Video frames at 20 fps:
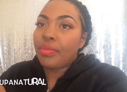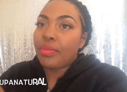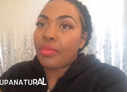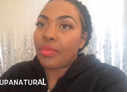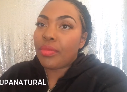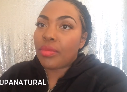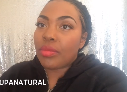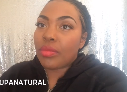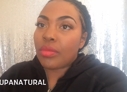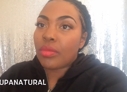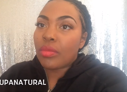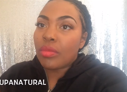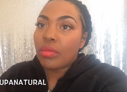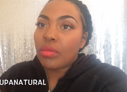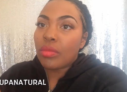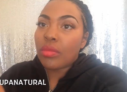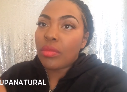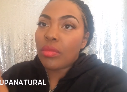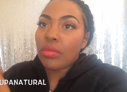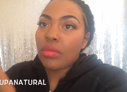
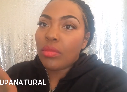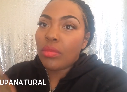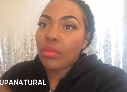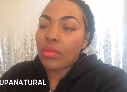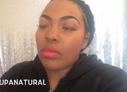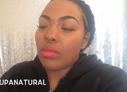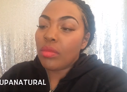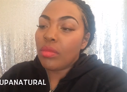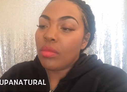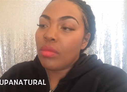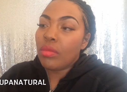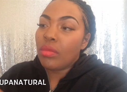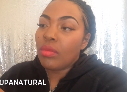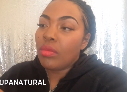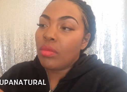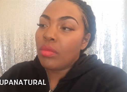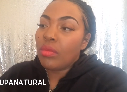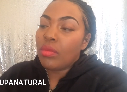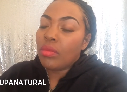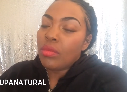
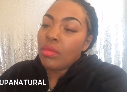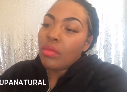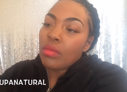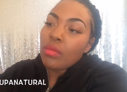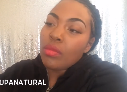No one is speaking in this clip.